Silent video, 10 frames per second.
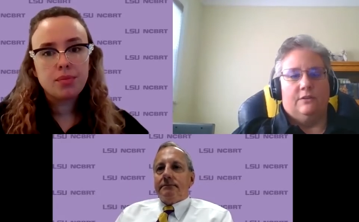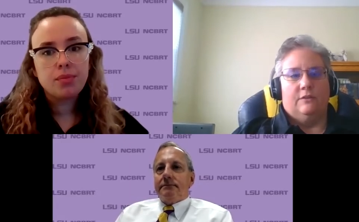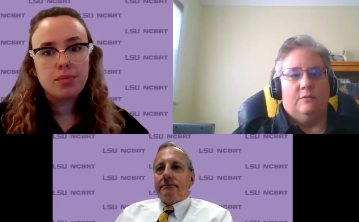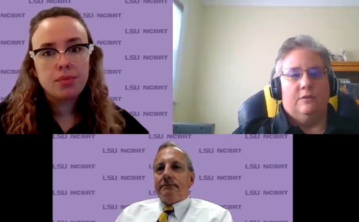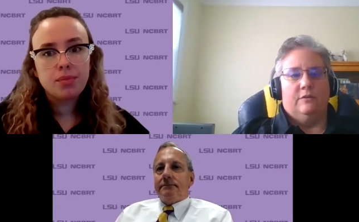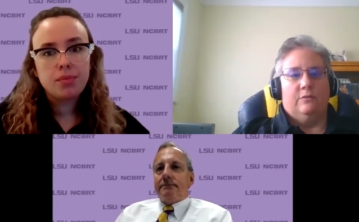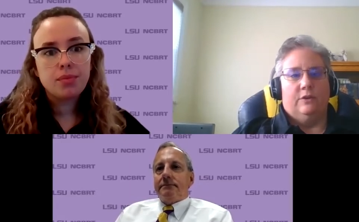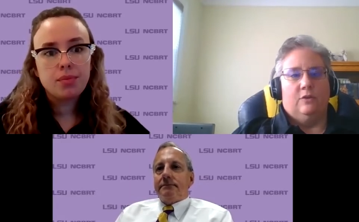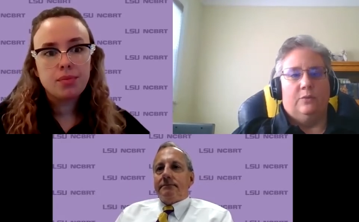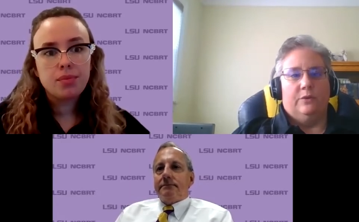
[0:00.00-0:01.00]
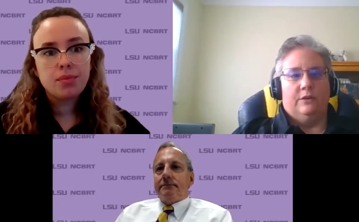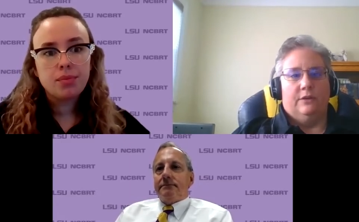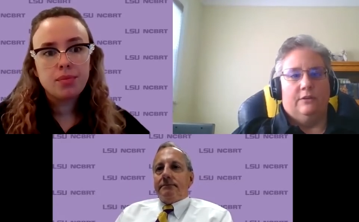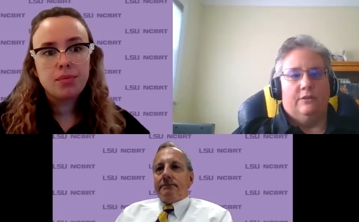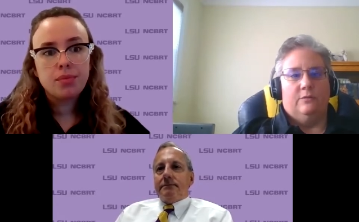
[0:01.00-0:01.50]
Speaker 1: can be reopen
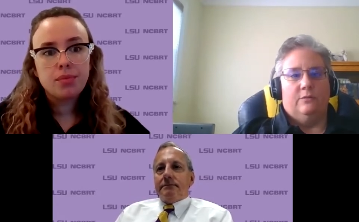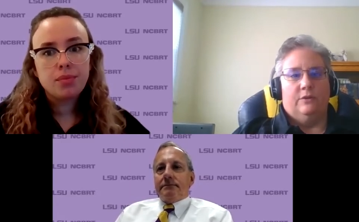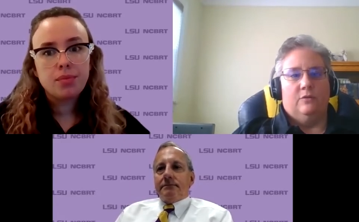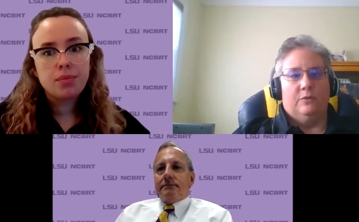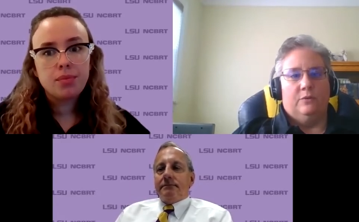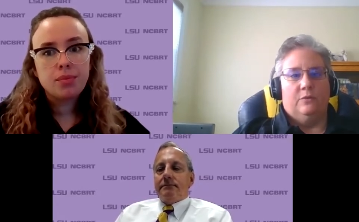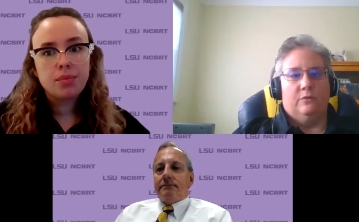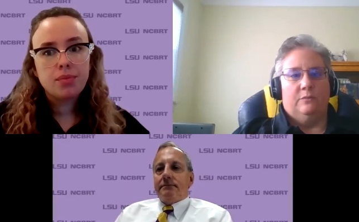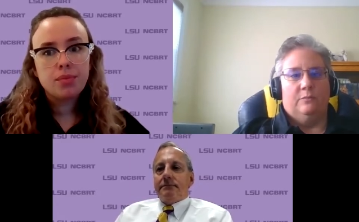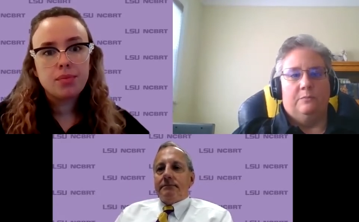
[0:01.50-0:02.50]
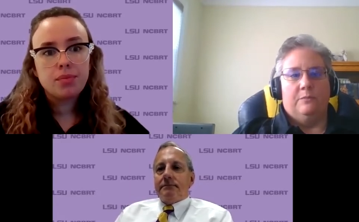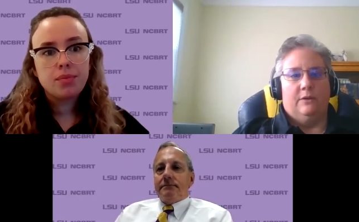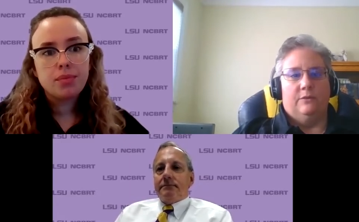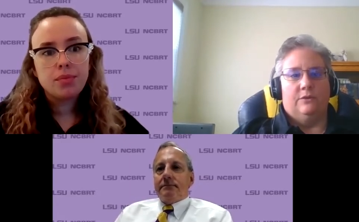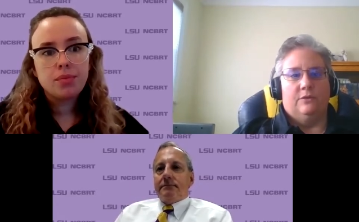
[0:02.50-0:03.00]
and how they reopen, we're
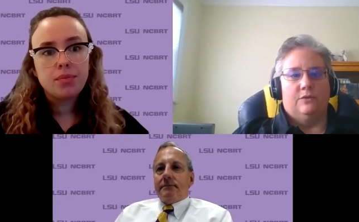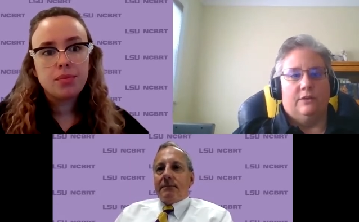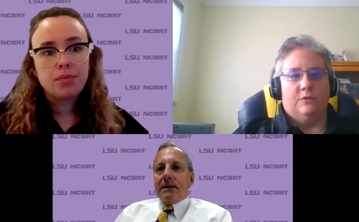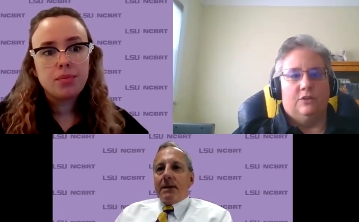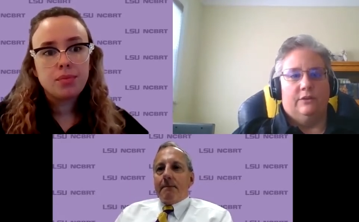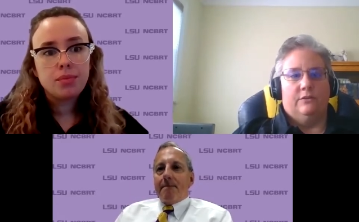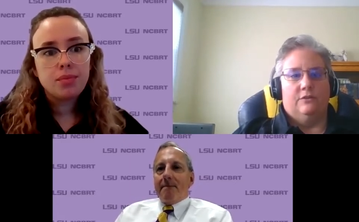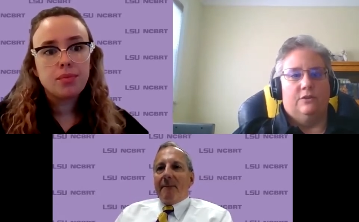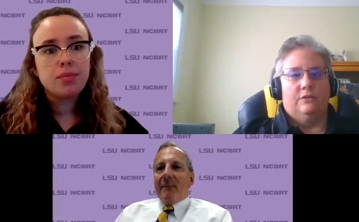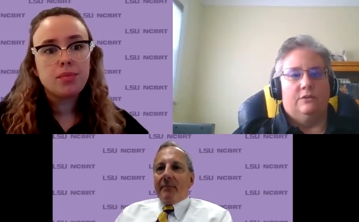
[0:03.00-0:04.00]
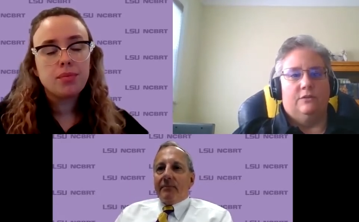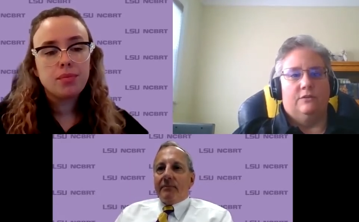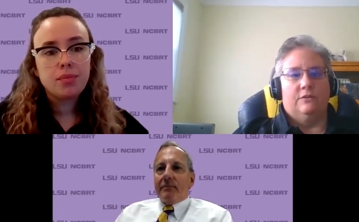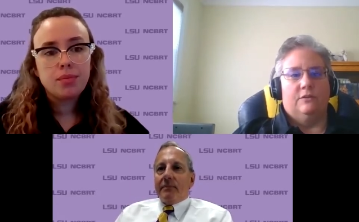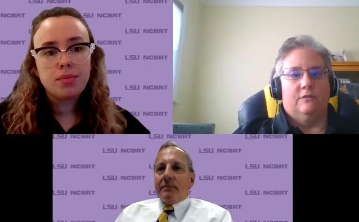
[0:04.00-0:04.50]
met with those same challenges
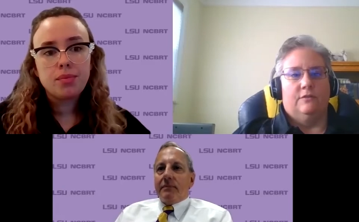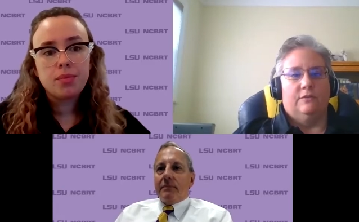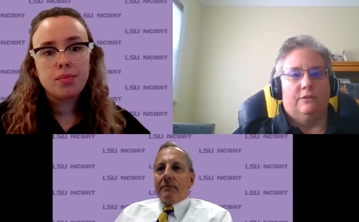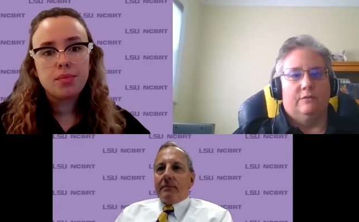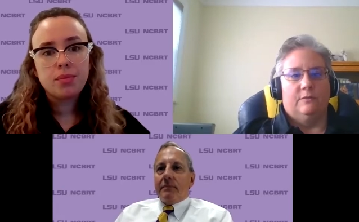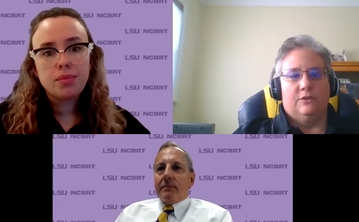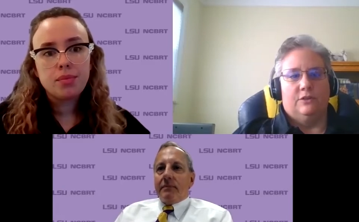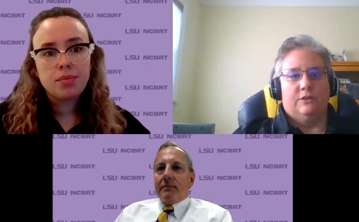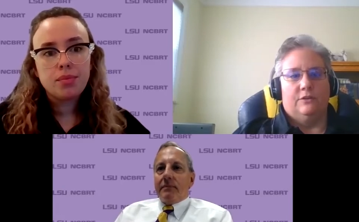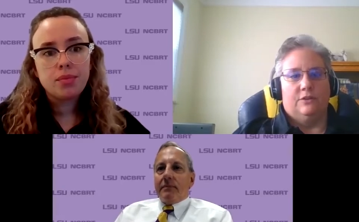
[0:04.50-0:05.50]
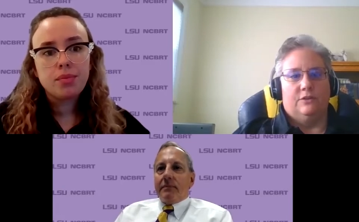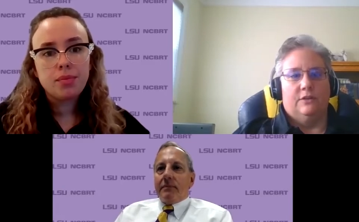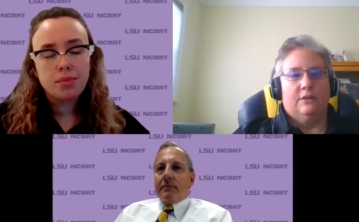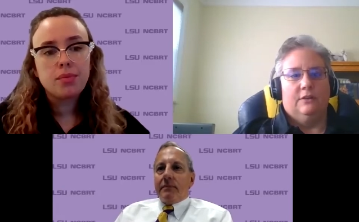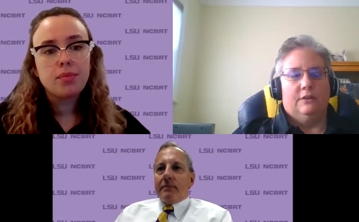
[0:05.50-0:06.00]
because the governor here in Michigan
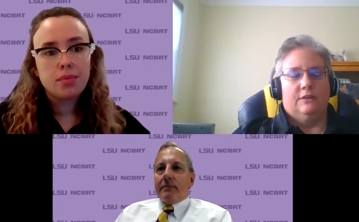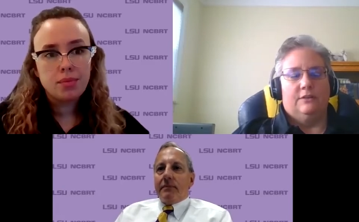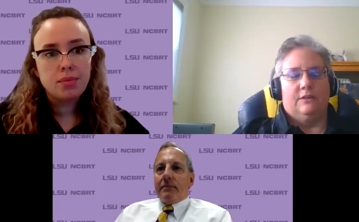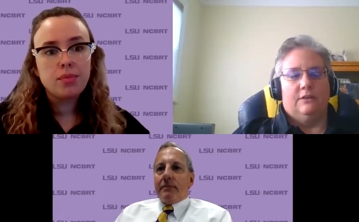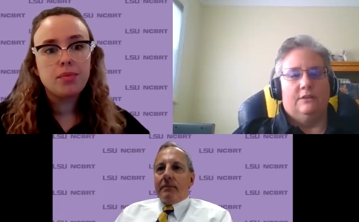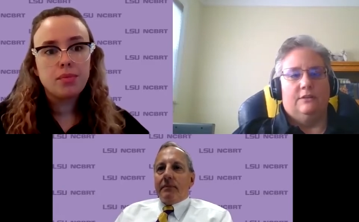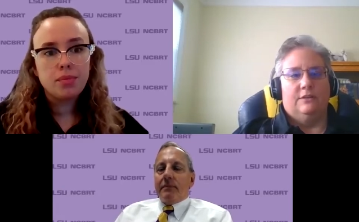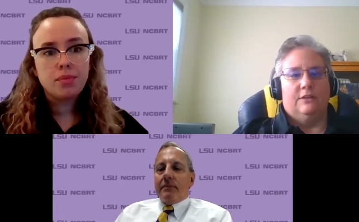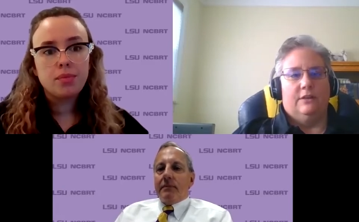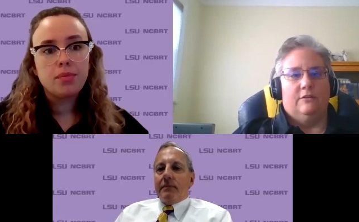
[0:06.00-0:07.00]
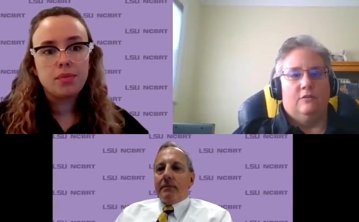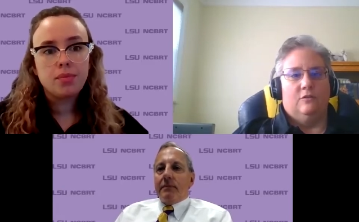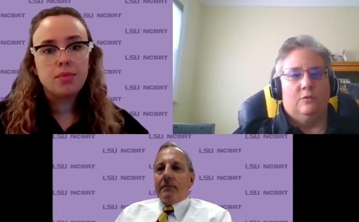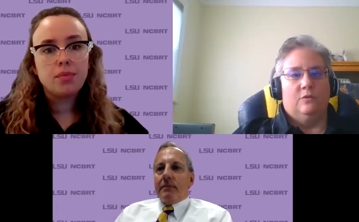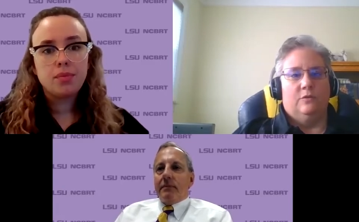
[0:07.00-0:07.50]
just extended the stay at
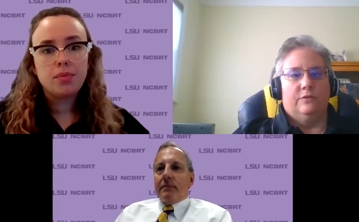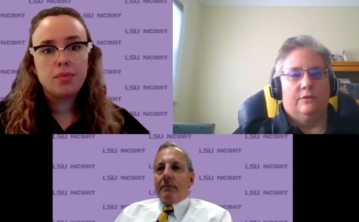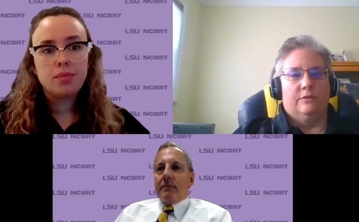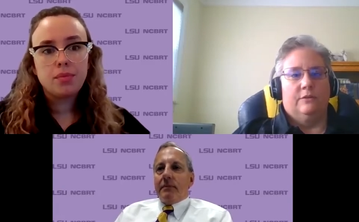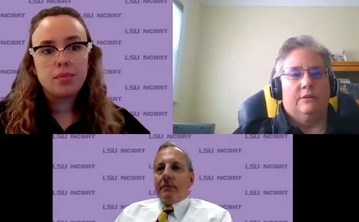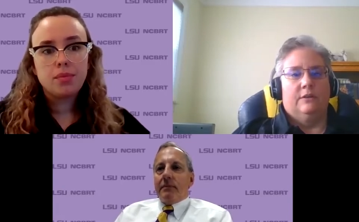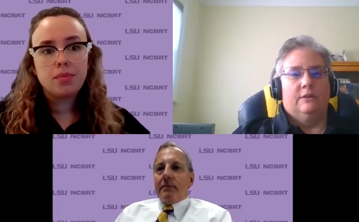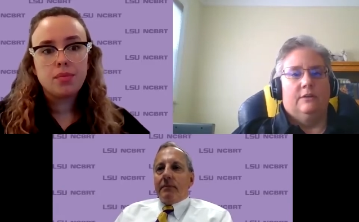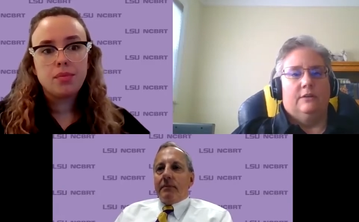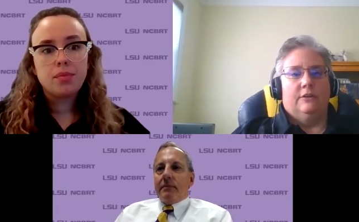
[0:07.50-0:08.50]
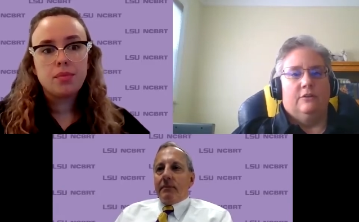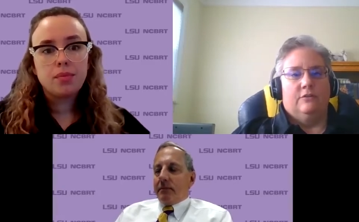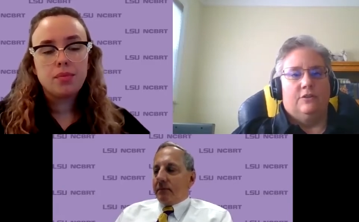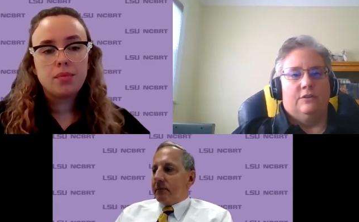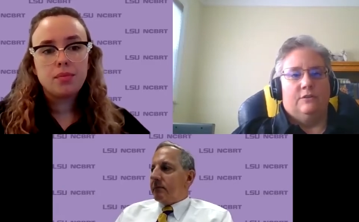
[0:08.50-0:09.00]
home order you
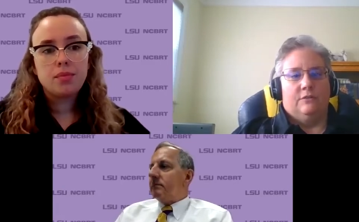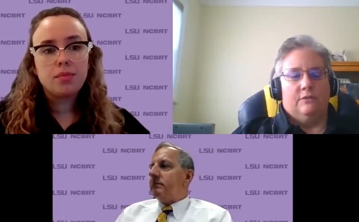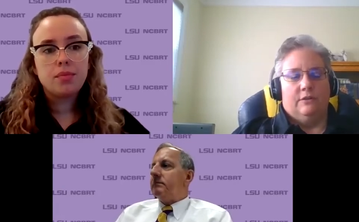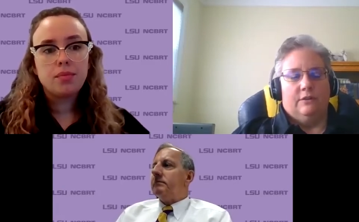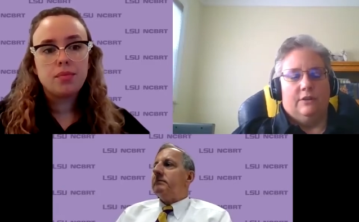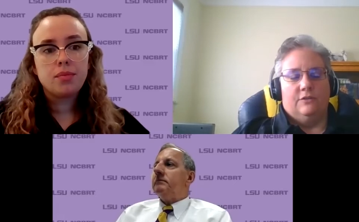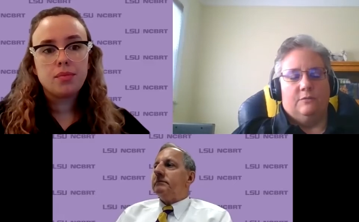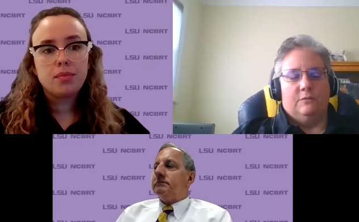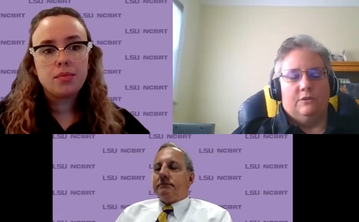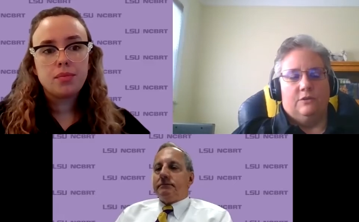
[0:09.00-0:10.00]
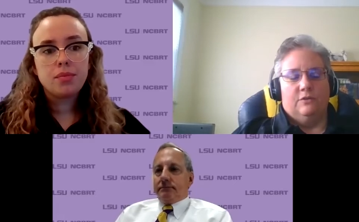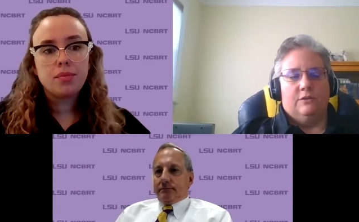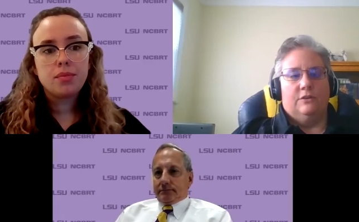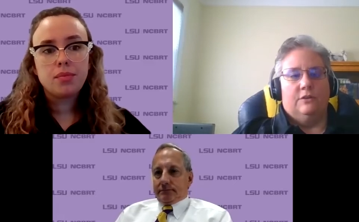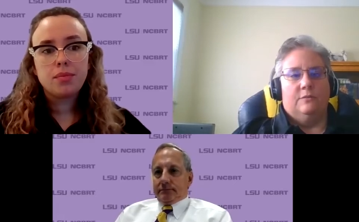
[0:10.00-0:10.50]
know, she's going to allow some
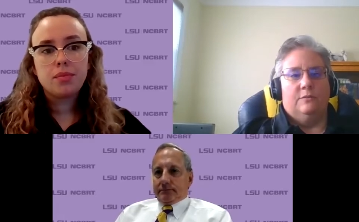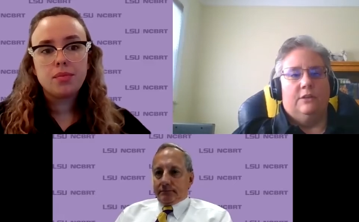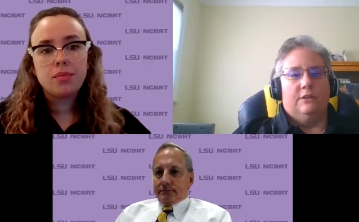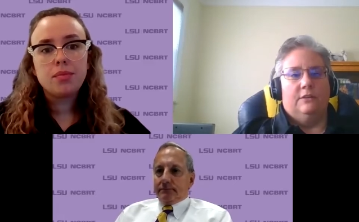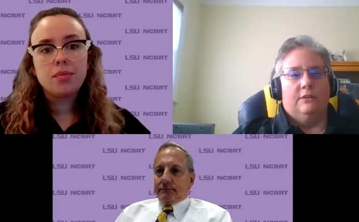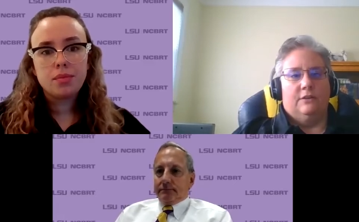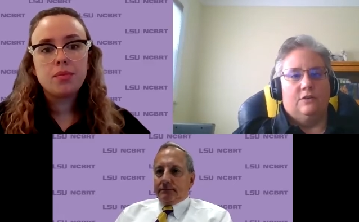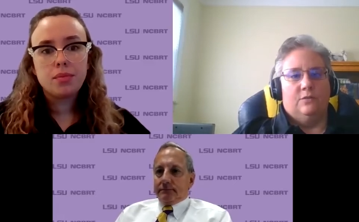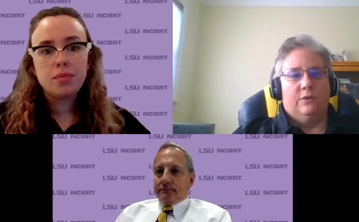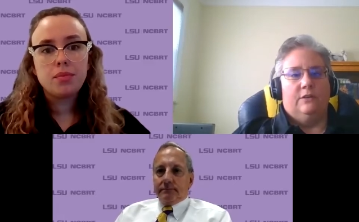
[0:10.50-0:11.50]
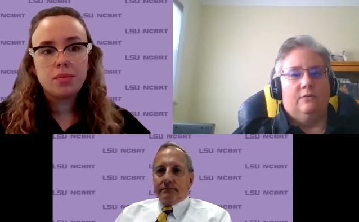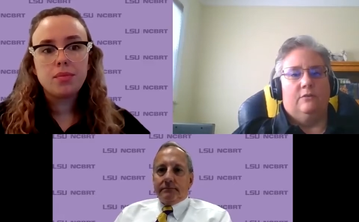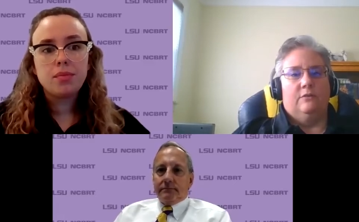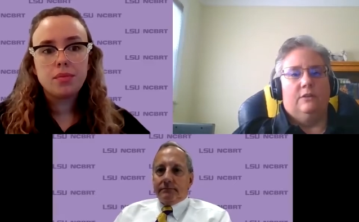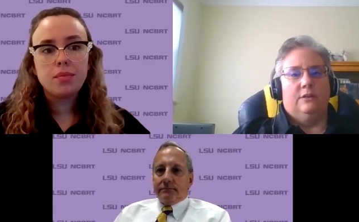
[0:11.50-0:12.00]
construction to begin next week
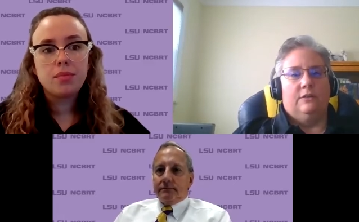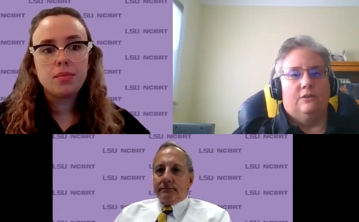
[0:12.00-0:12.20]
early.